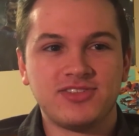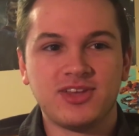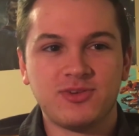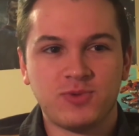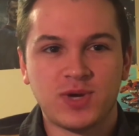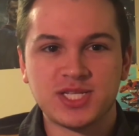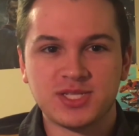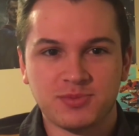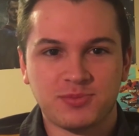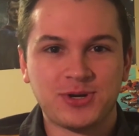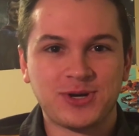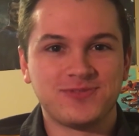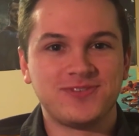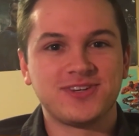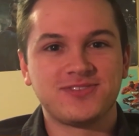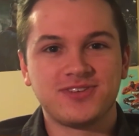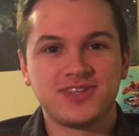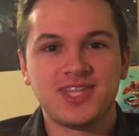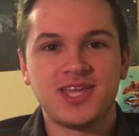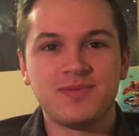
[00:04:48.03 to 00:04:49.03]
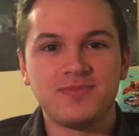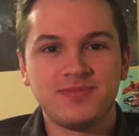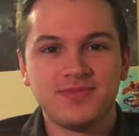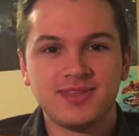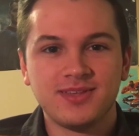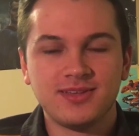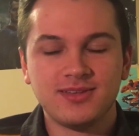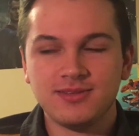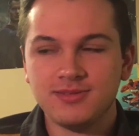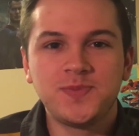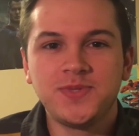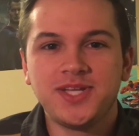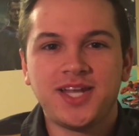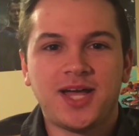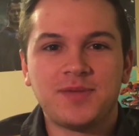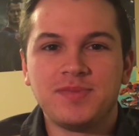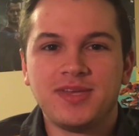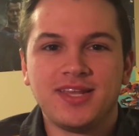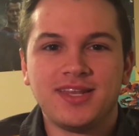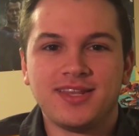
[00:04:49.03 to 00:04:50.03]
everything wasn't perfect for them.
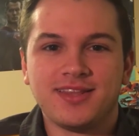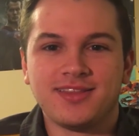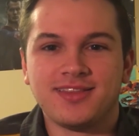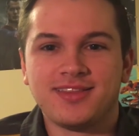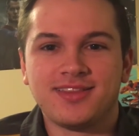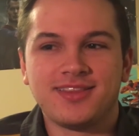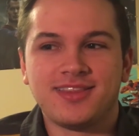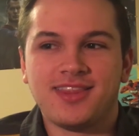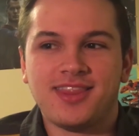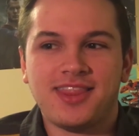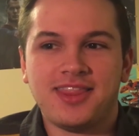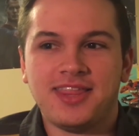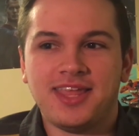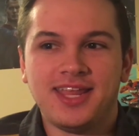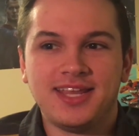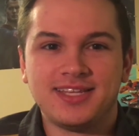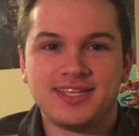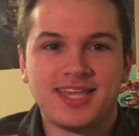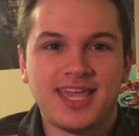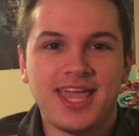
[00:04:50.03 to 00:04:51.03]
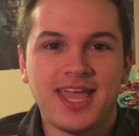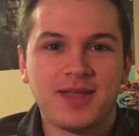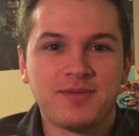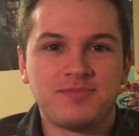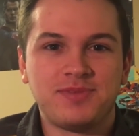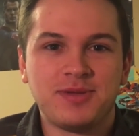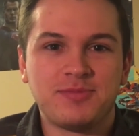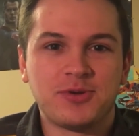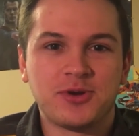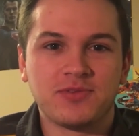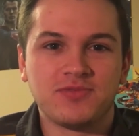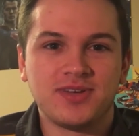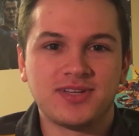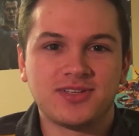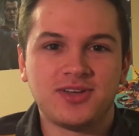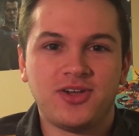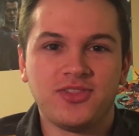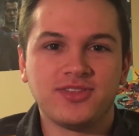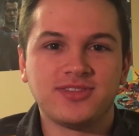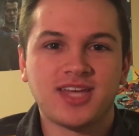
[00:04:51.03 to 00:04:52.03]
But I mean, it can't be
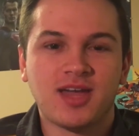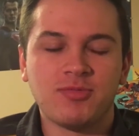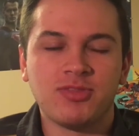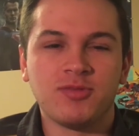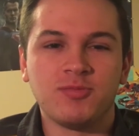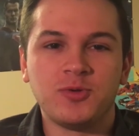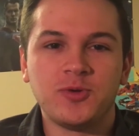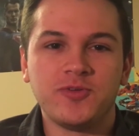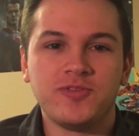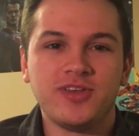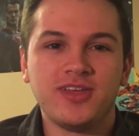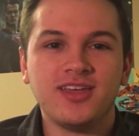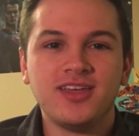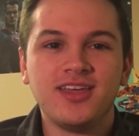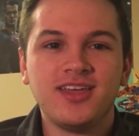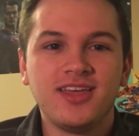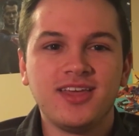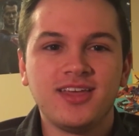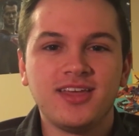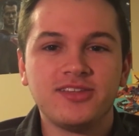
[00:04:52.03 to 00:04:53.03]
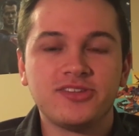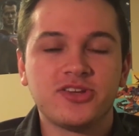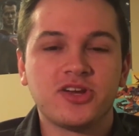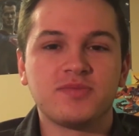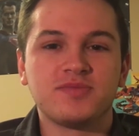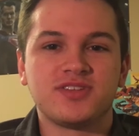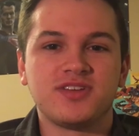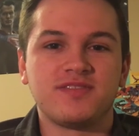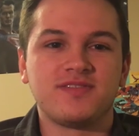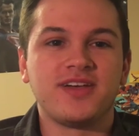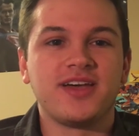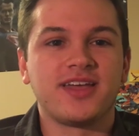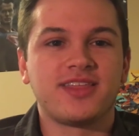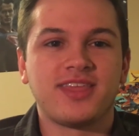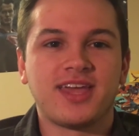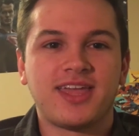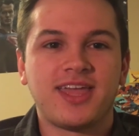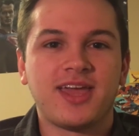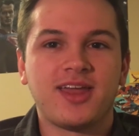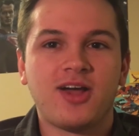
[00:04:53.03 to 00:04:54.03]
perfect all the time in the movie in terms of
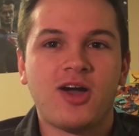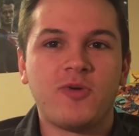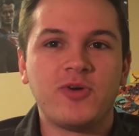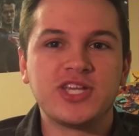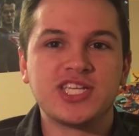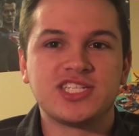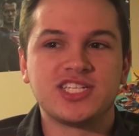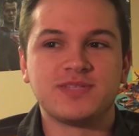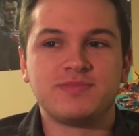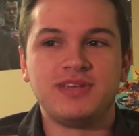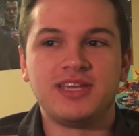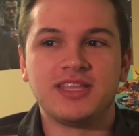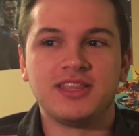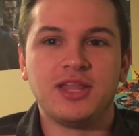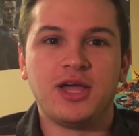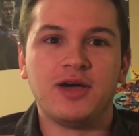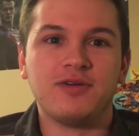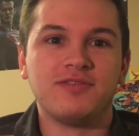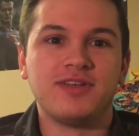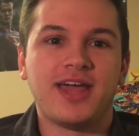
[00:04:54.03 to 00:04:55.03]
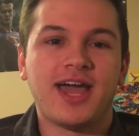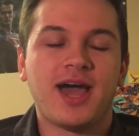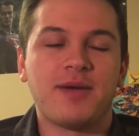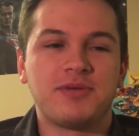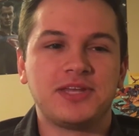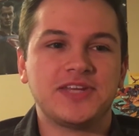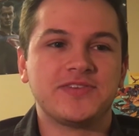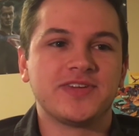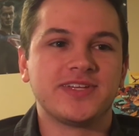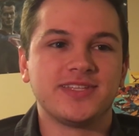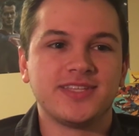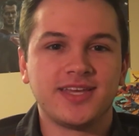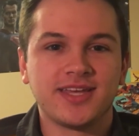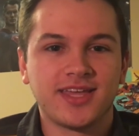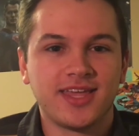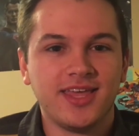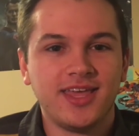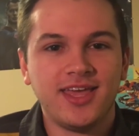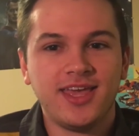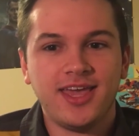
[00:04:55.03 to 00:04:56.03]
they can't always just be in love and happy and
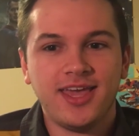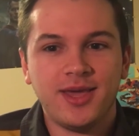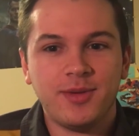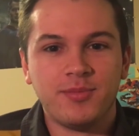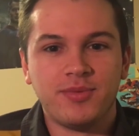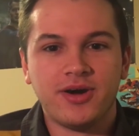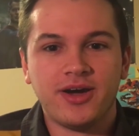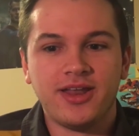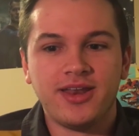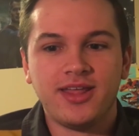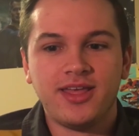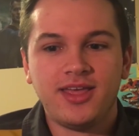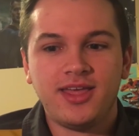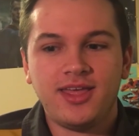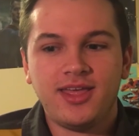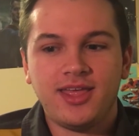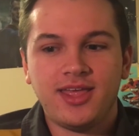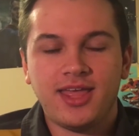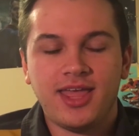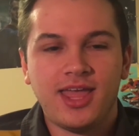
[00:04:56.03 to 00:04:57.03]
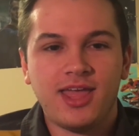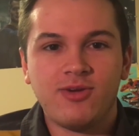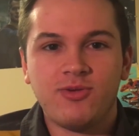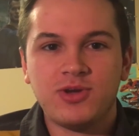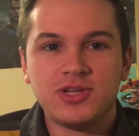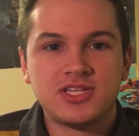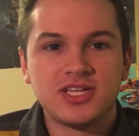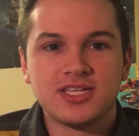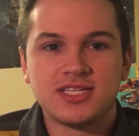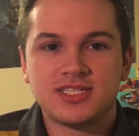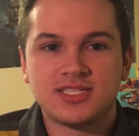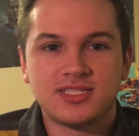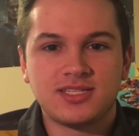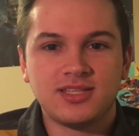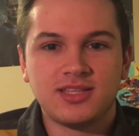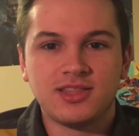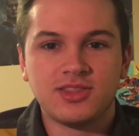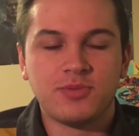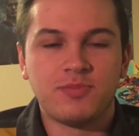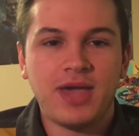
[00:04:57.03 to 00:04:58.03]
everything. But it was
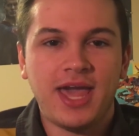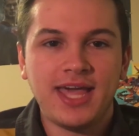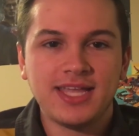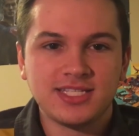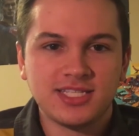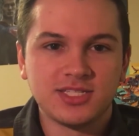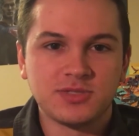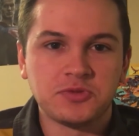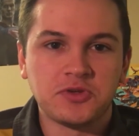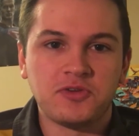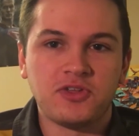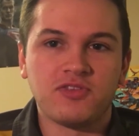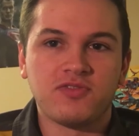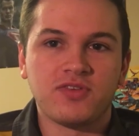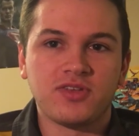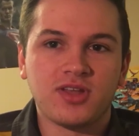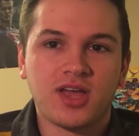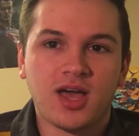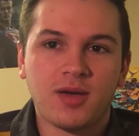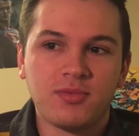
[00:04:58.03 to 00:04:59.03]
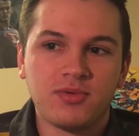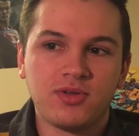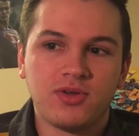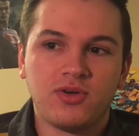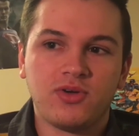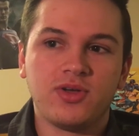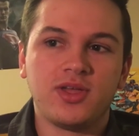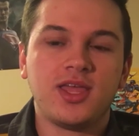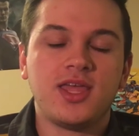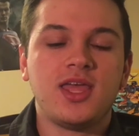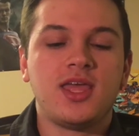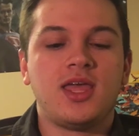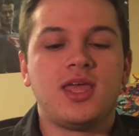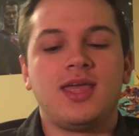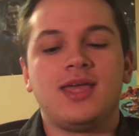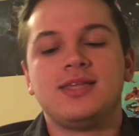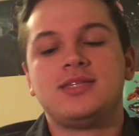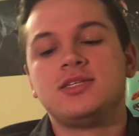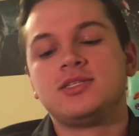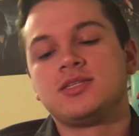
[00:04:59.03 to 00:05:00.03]
just, the pace of this movie is phenomenal.
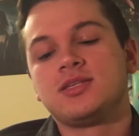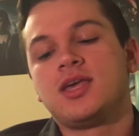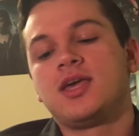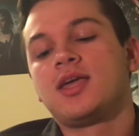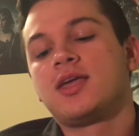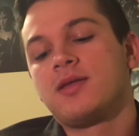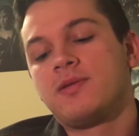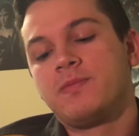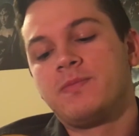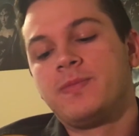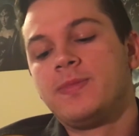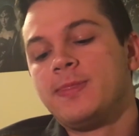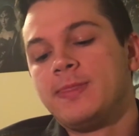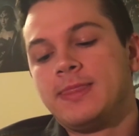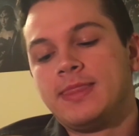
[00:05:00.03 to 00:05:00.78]
It just like